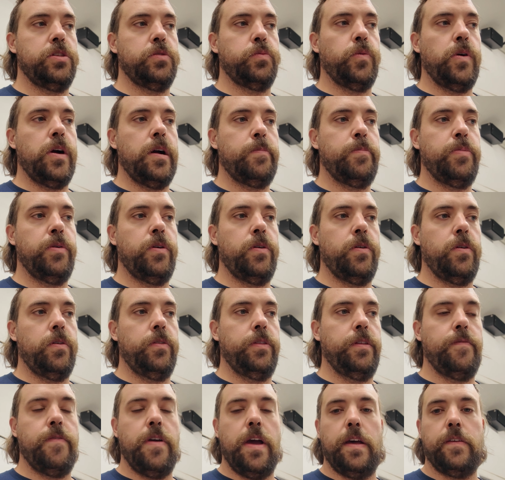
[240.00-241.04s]
swap
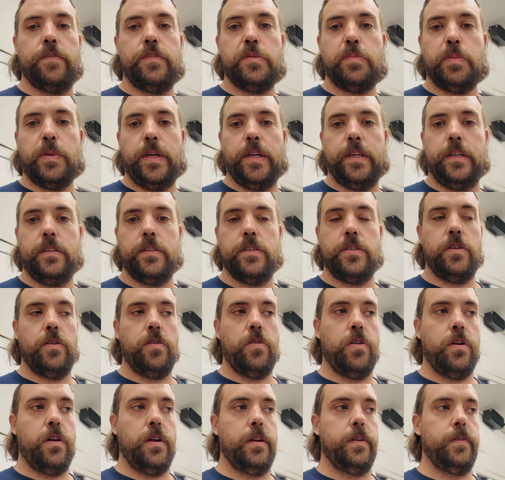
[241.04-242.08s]
all the valve springs
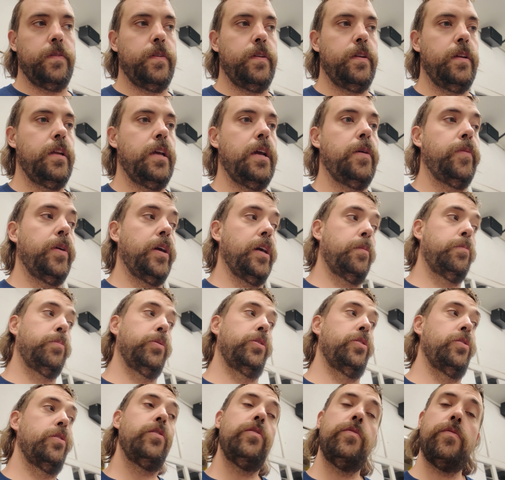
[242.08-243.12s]
on. We got to
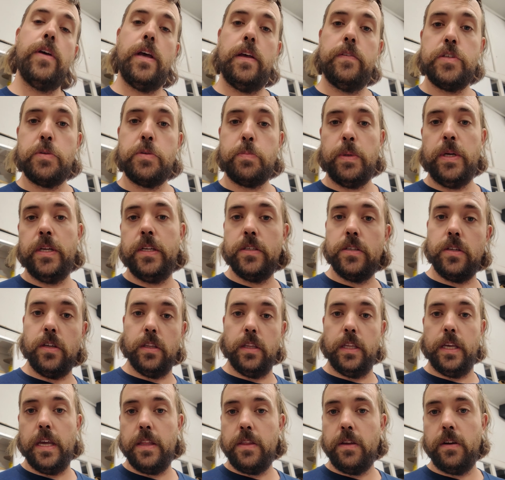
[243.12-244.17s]
put the new valve springs
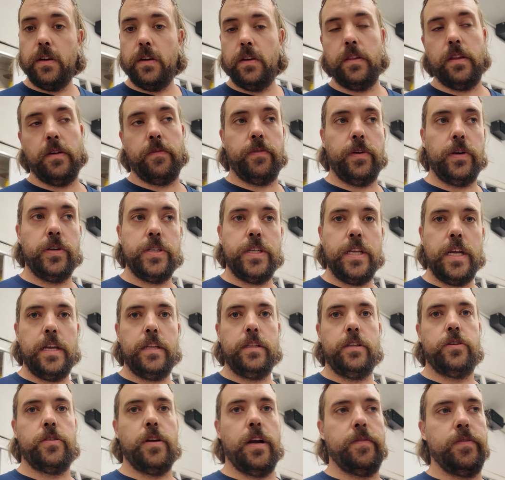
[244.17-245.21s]
on the first
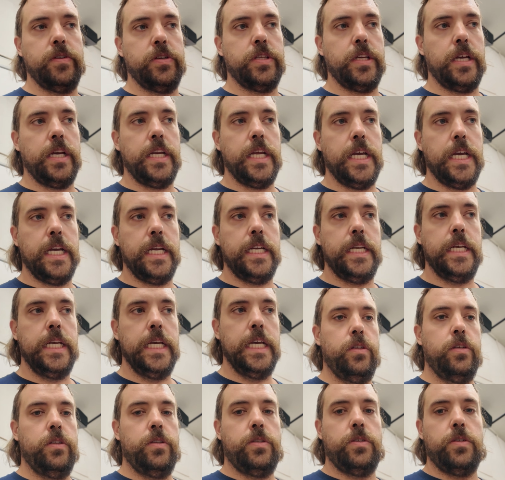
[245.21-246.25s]
head, the driver's side head.
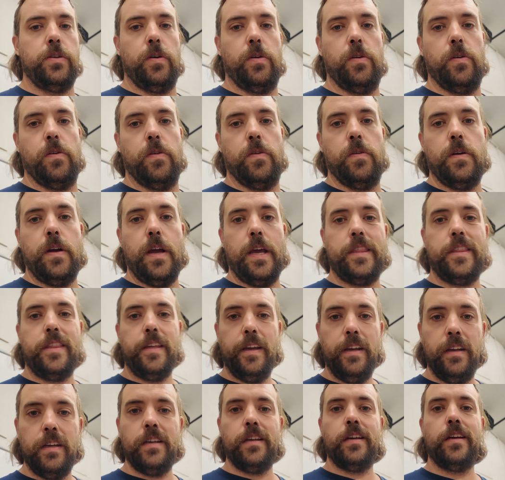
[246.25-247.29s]
So I
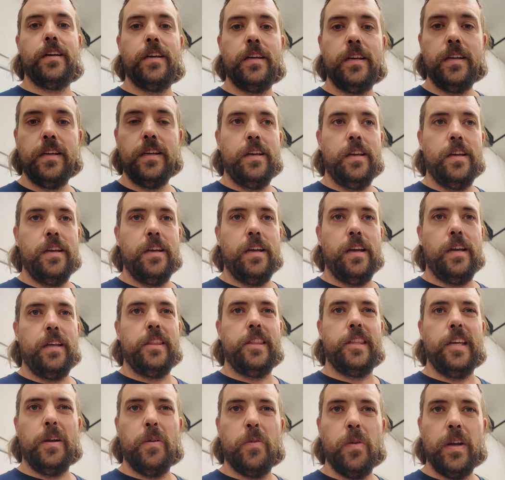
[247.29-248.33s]
think
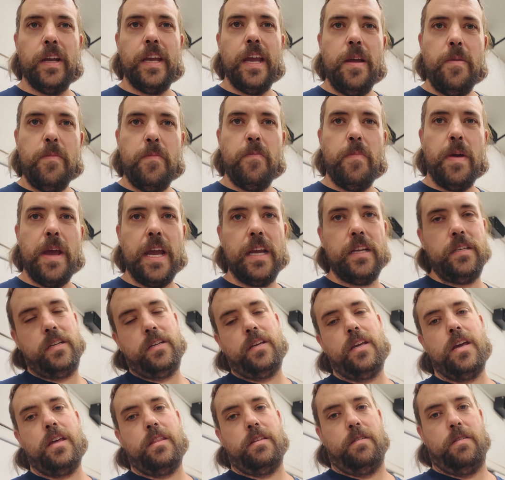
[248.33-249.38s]
we're getting back
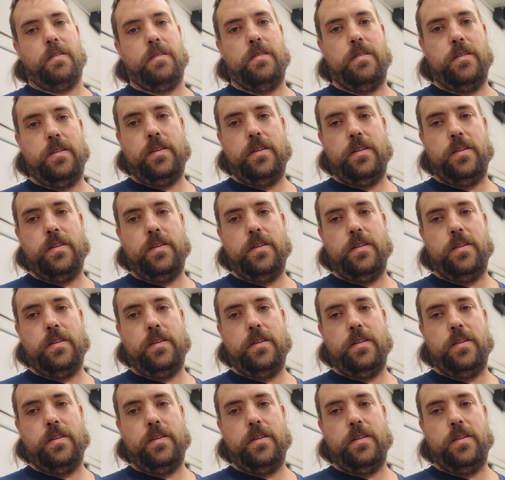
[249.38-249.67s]
together.